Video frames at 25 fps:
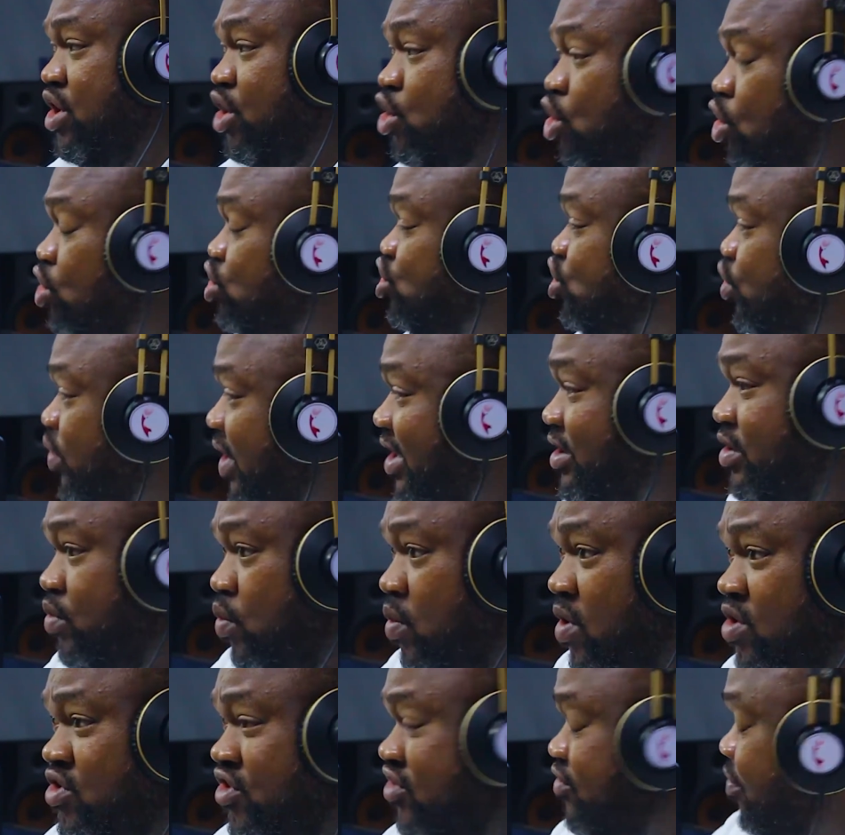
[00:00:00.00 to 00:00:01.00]
country where
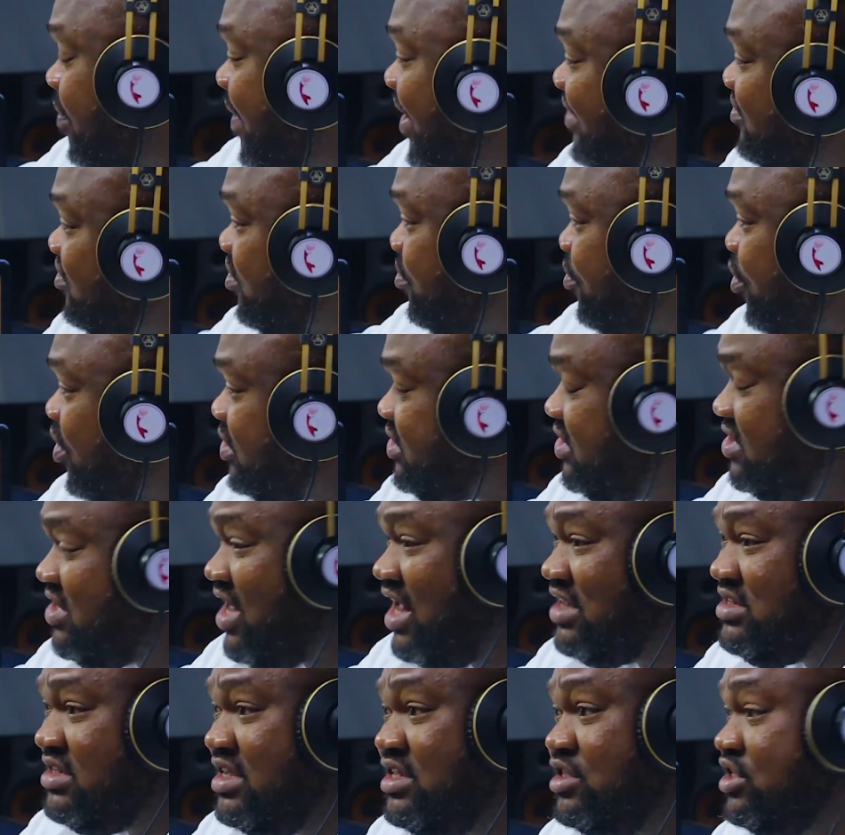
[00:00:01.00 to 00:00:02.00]
one newspaper is reporting
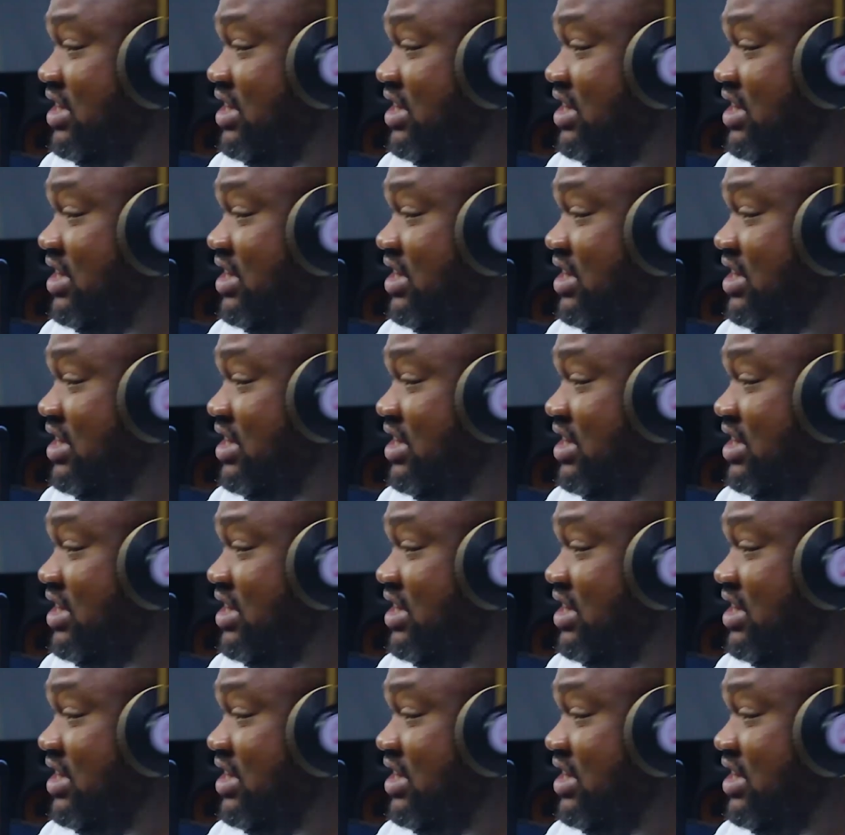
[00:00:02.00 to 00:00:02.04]
that in the